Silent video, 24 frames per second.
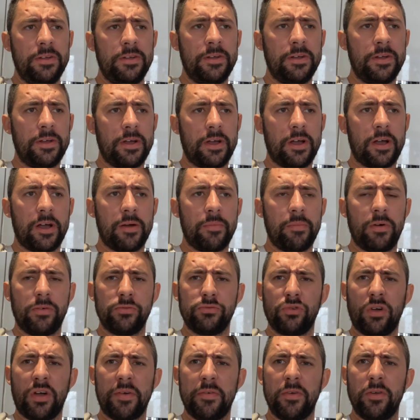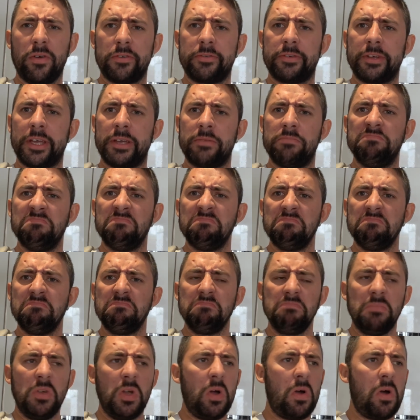But I was driving along thinking,
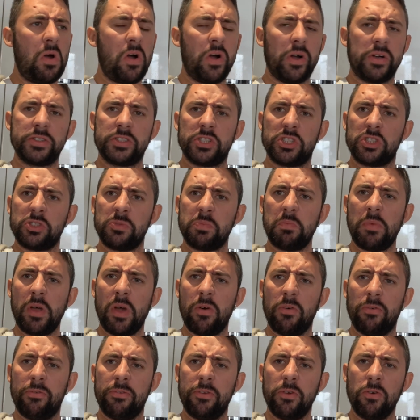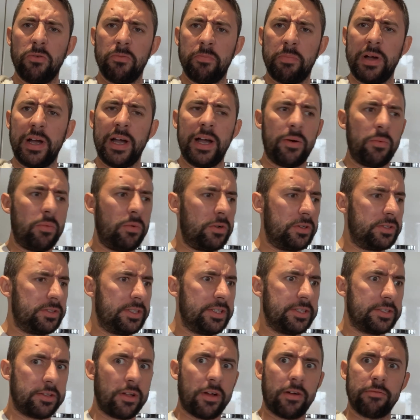oh, I can smell fuel bad. What is
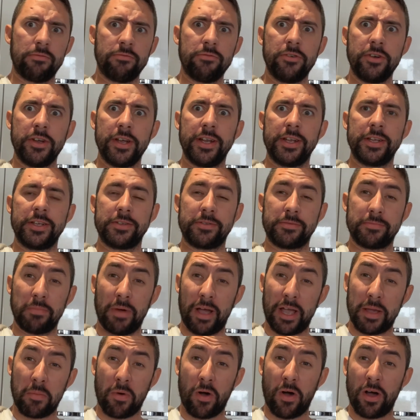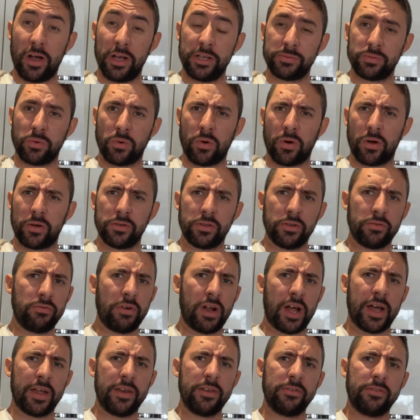this? Like, really make my eyes water. I looked
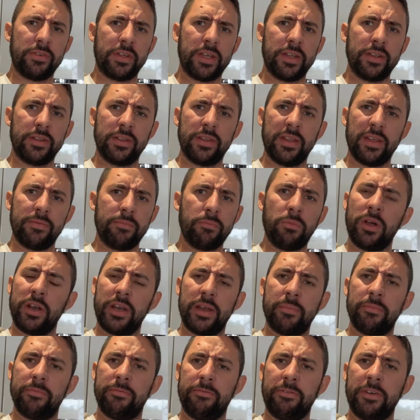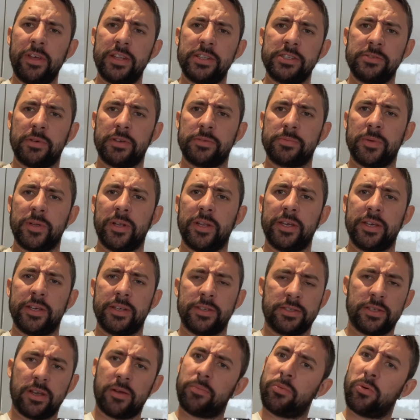round thinking one of them fittings must be leaking.
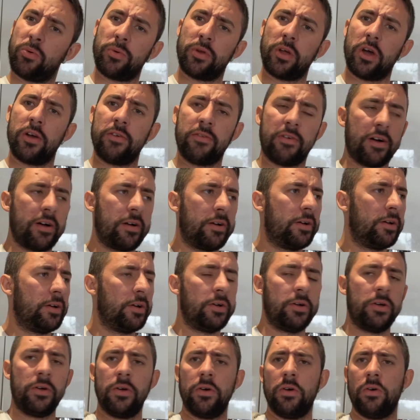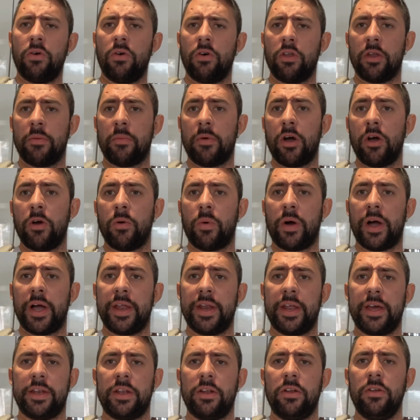So I pulled over on the motorway and
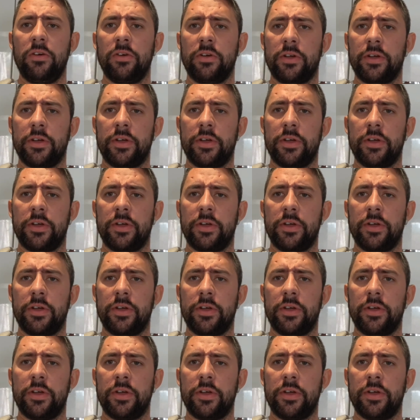had a look.